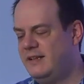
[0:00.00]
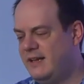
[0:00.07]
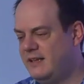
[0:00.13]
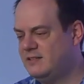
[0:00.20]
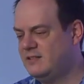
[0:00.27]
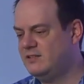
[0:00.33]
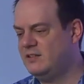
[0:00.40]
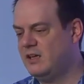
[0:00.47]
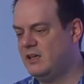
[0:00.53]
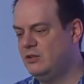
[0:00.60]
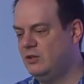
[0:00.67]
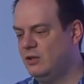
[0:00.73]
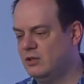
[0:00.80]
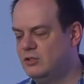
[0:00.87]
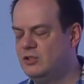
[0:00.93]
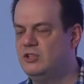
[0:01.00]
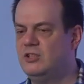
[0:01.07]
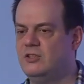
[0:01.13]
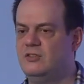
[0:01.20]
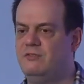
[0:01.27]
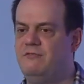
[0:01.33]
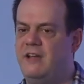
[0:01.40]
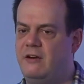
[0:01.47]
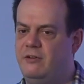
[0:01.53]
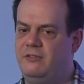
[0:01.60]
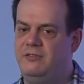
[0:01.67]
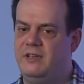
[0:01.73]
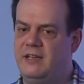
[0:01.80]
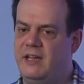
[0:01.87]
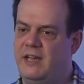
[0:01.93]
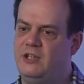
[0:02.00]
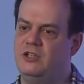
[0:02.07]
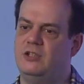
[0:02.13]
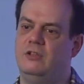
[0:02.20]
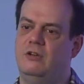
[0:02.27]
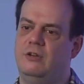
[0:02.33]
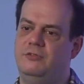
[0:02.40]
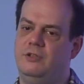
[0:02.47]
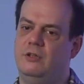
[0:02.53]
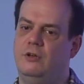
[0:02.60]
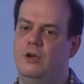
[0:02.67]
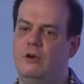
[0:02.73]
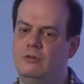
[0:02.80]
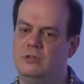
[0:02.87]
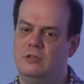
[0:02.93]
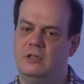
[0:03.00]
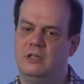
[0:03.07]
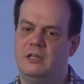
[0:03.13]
tests are not just verification of your code,